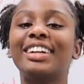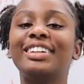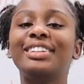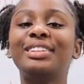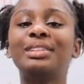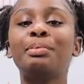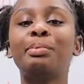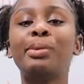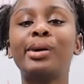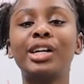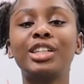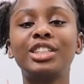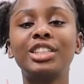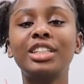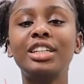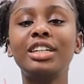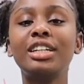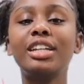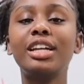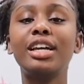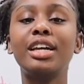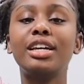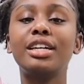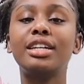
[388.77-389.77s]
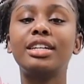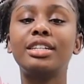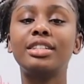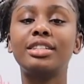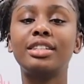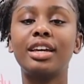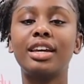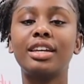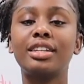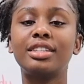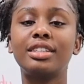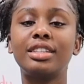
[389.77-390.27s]
Depression is
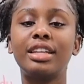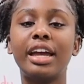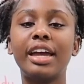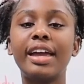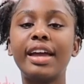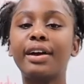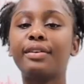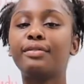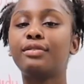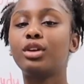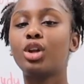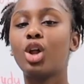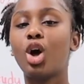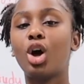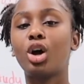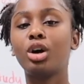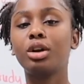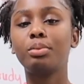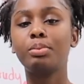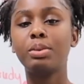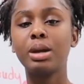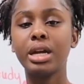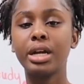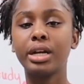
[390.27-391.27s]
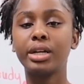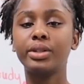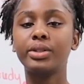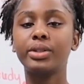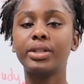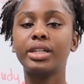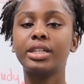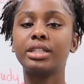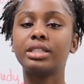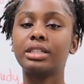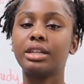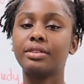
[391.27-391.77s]
a state of long
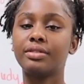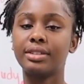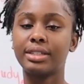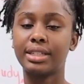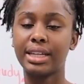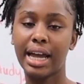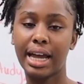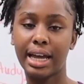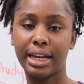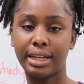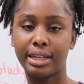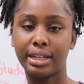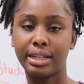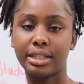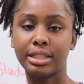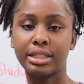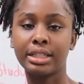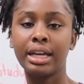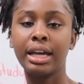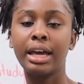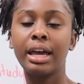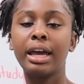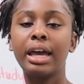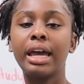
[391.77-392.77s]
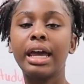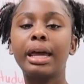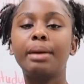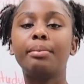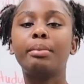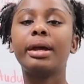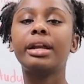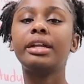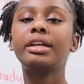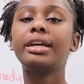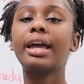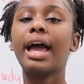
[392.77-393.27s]
periods of sadness.
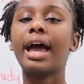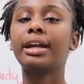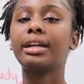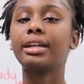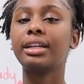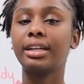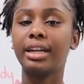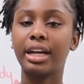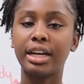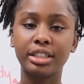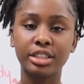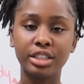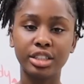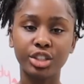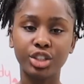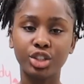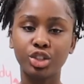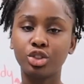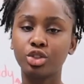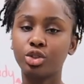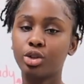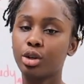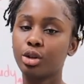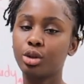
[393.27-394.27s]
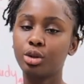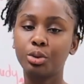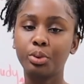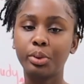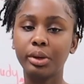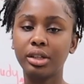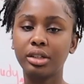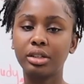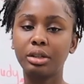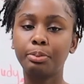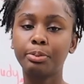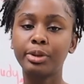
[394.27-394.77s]
Many adolescents struggle
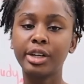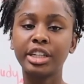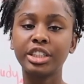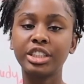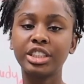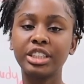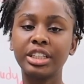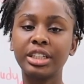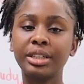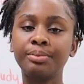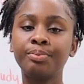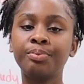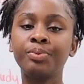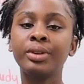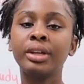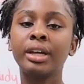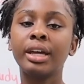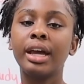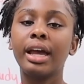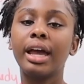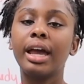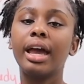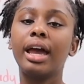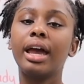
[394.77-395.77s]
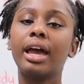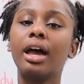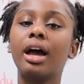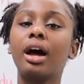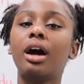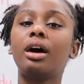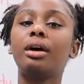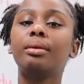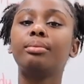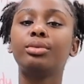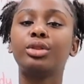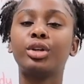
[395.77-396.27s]
with depression.
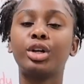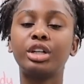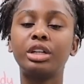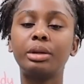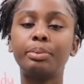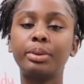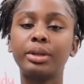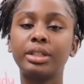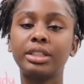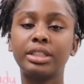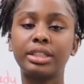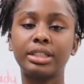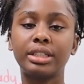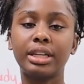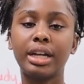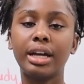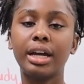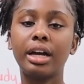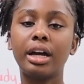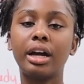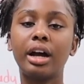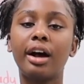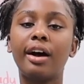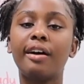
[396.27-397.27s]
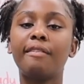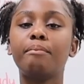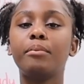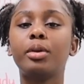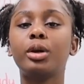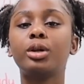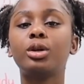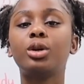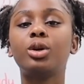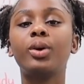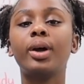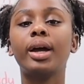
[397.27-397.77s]
30% of
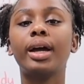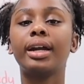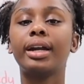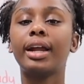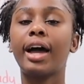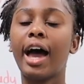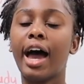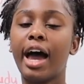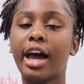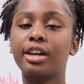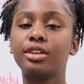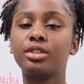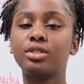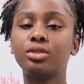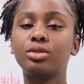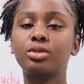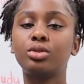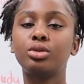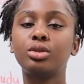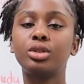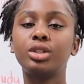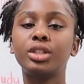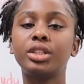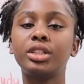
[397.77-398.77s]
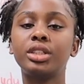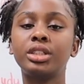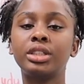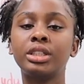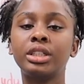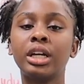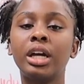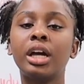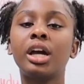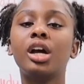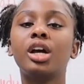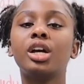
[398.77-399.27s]
middle and high schoolers
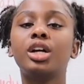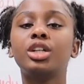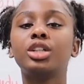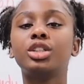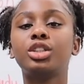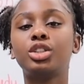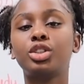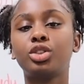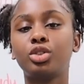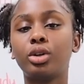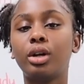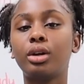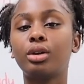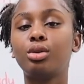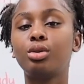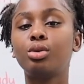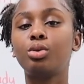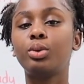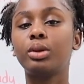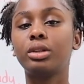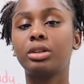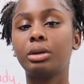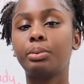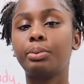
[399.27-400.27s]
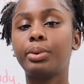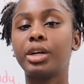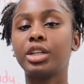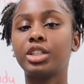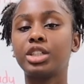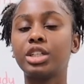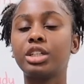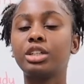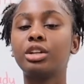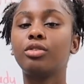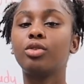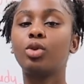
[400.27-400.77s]
struggle with
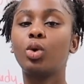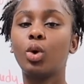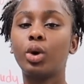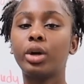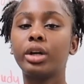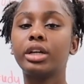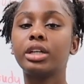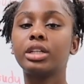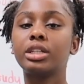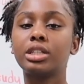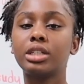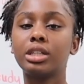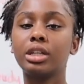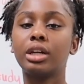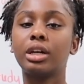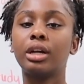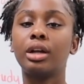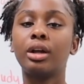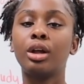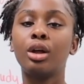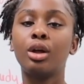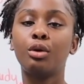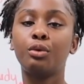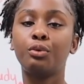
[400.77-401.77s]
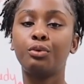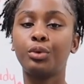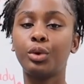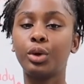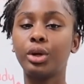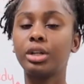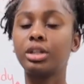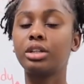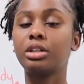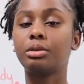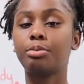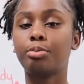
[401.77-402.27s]
depression according to
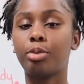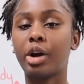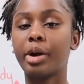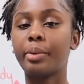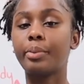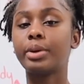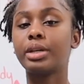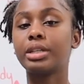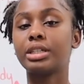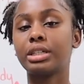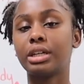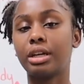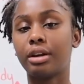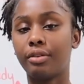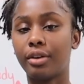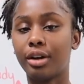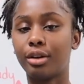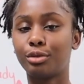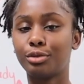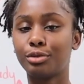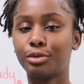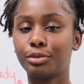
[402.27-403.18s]
Florida Department of Health.